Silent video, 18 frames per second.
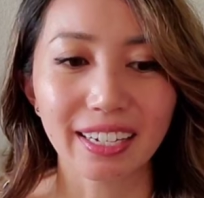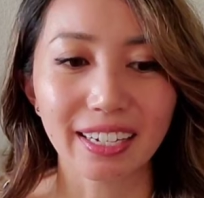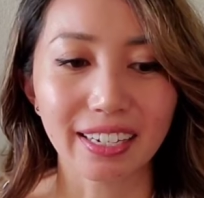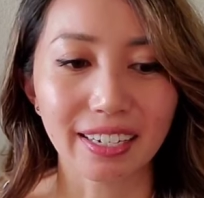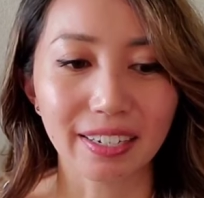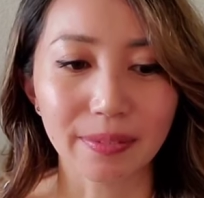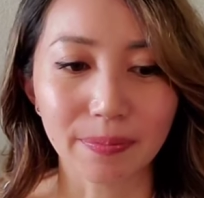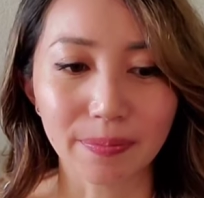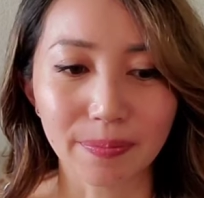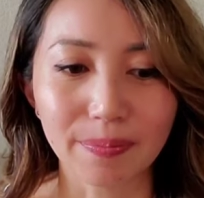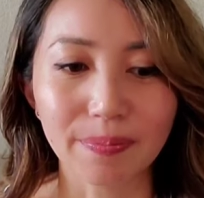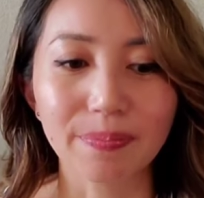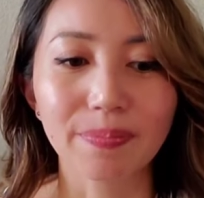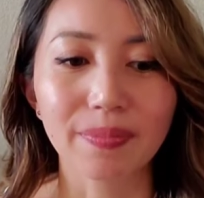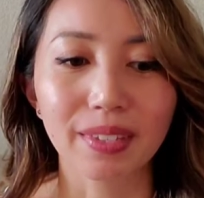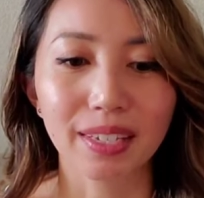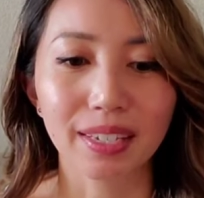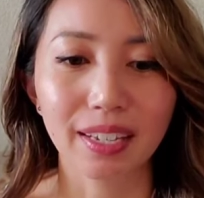Um,
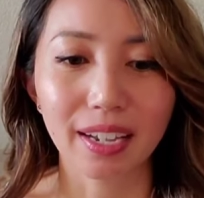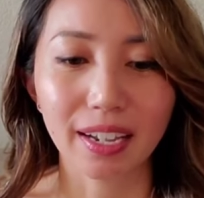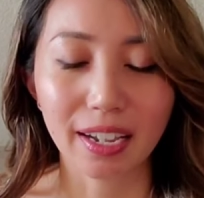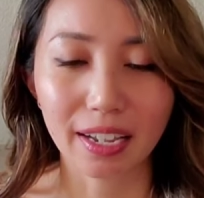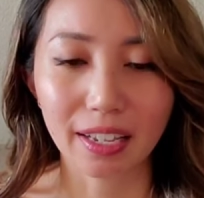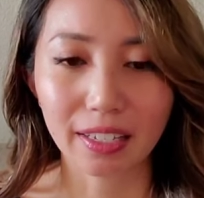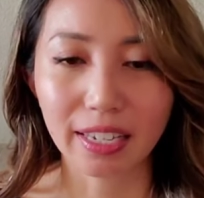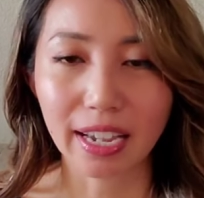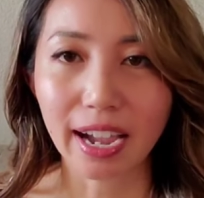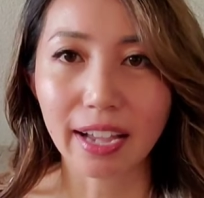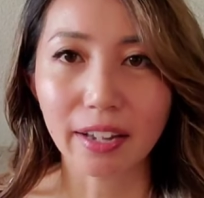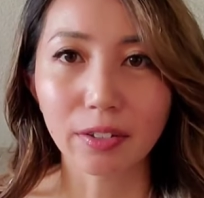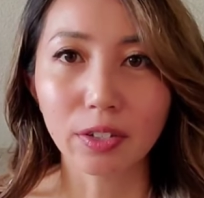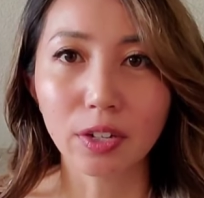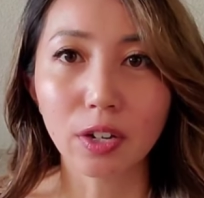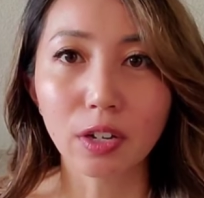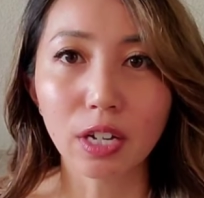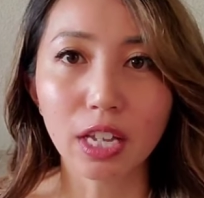yeah, I
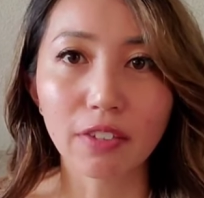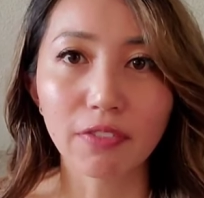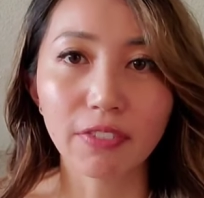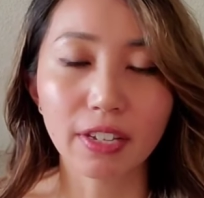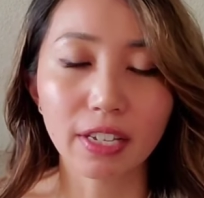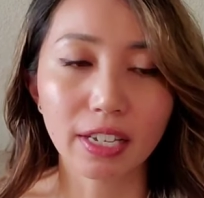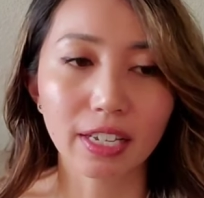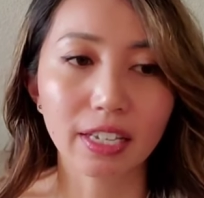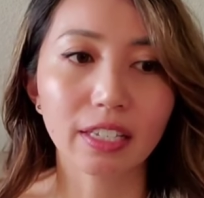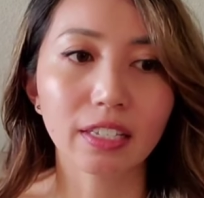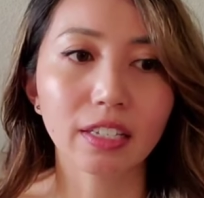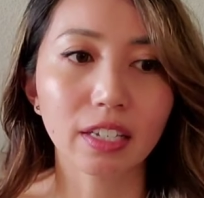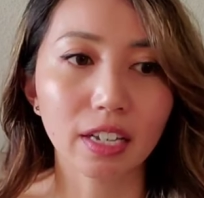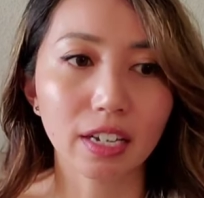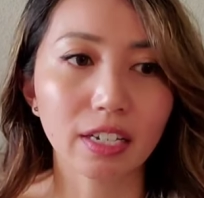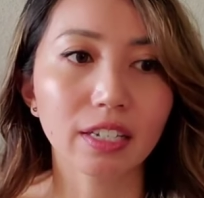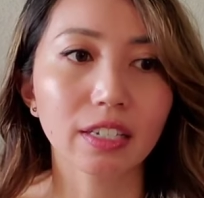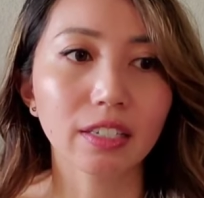don't know if it
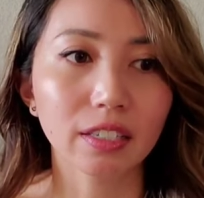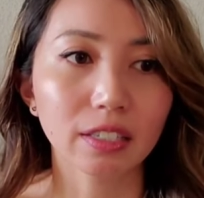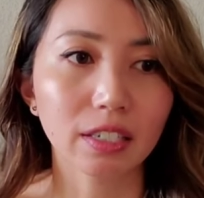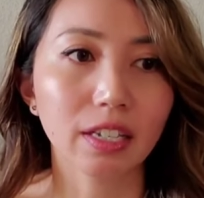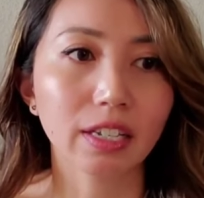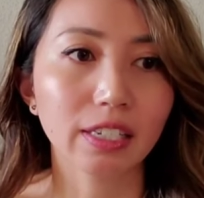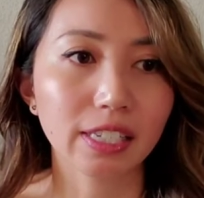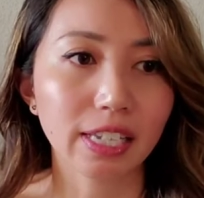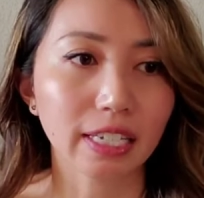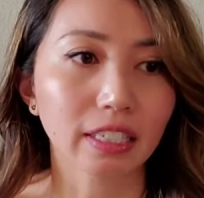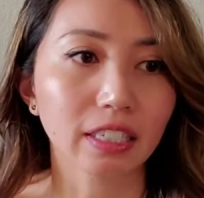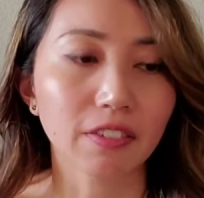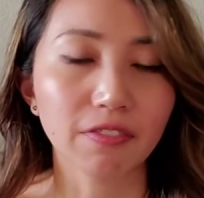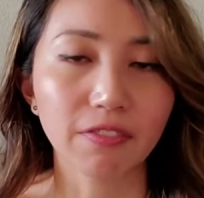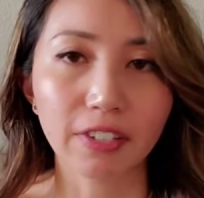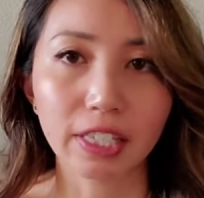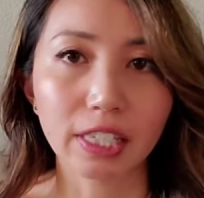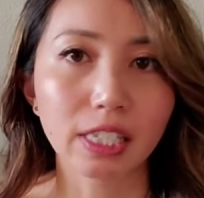exactly
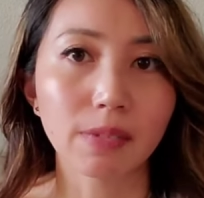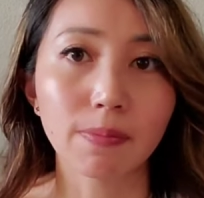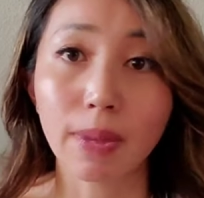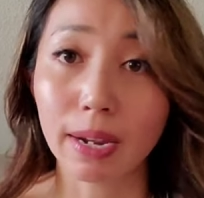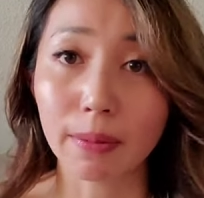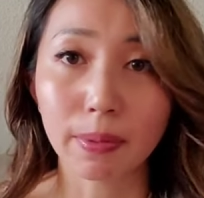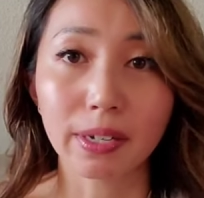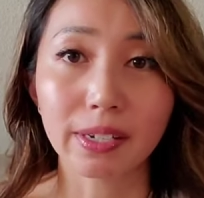fits my